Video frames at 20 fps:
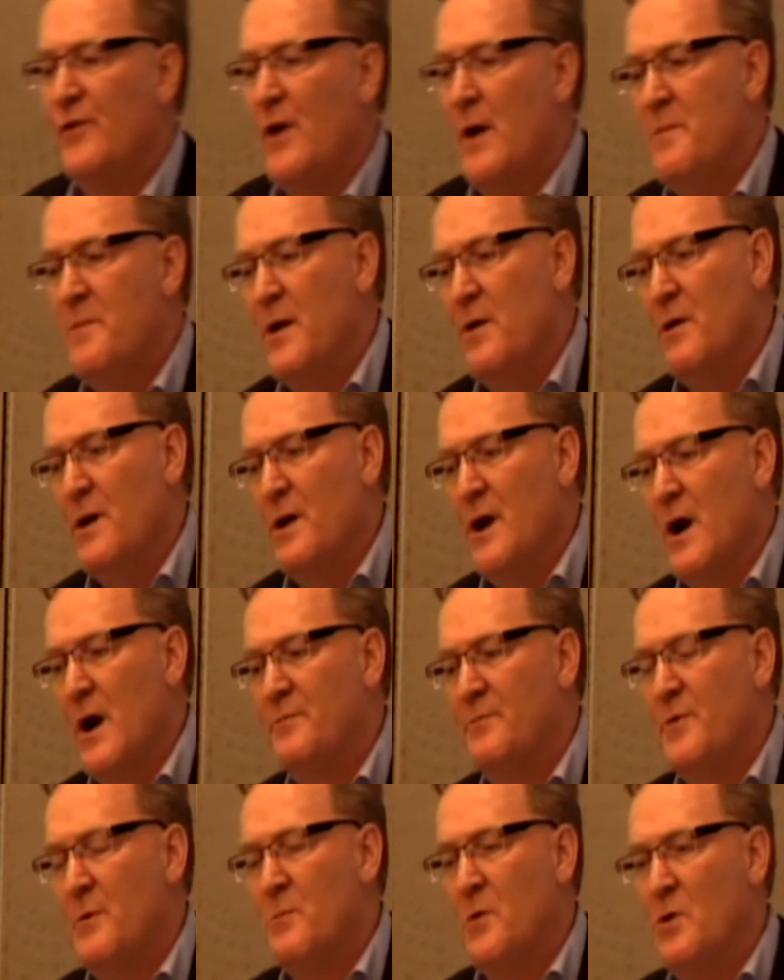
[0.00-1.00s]
I'm hearing
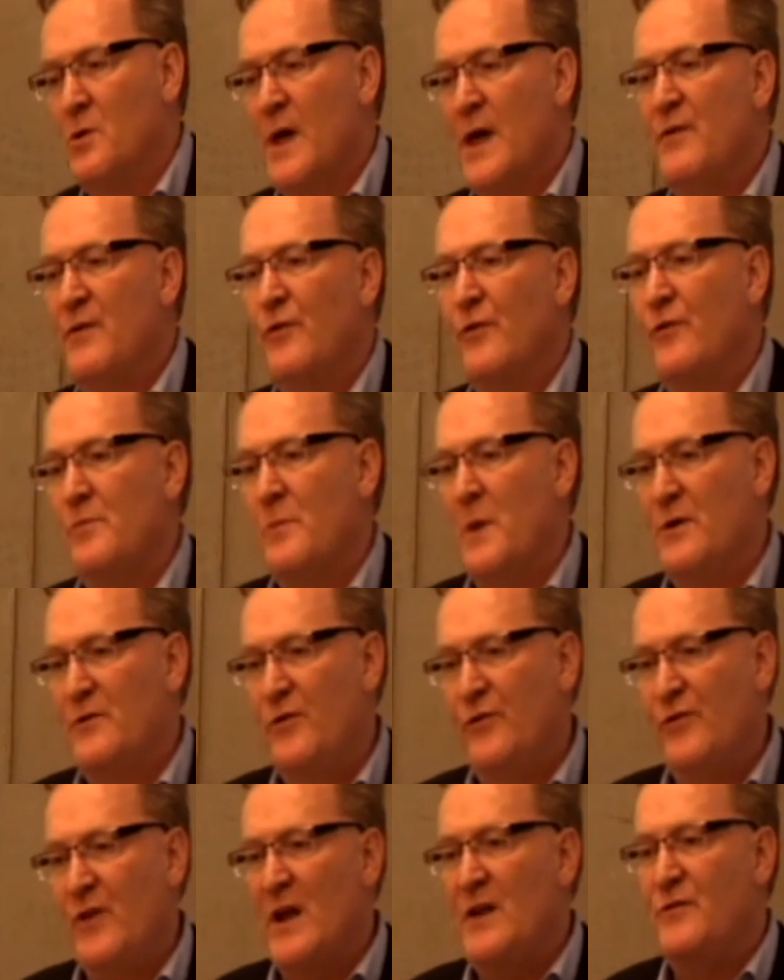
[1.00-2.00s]
optimal lengths as much
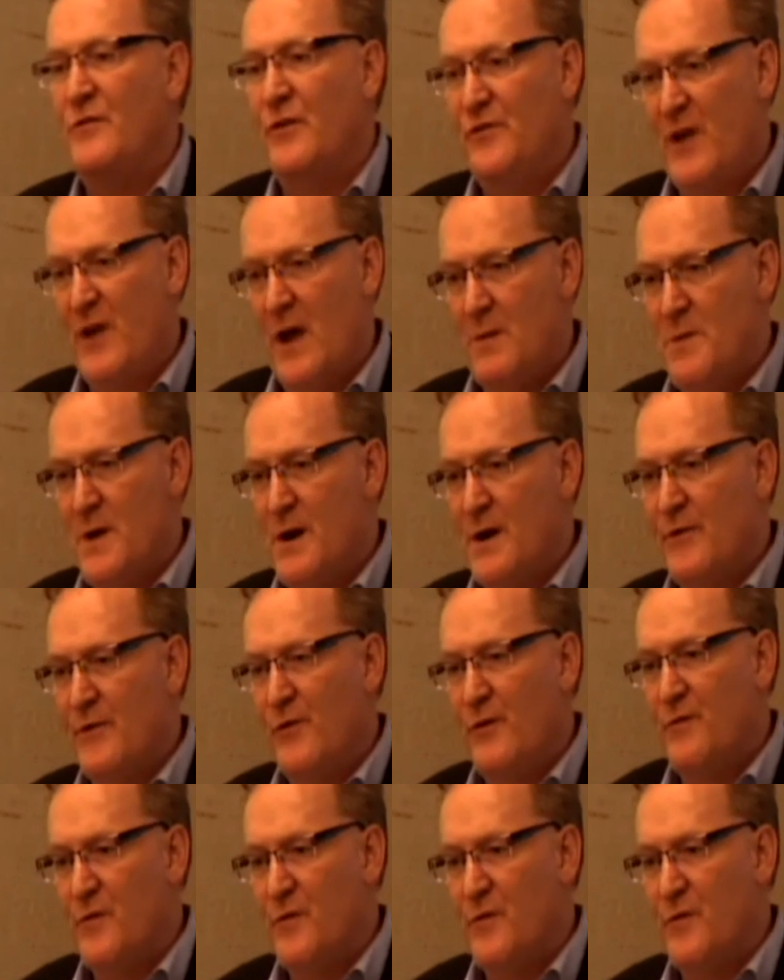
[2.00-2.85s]
as eight to ten minutes.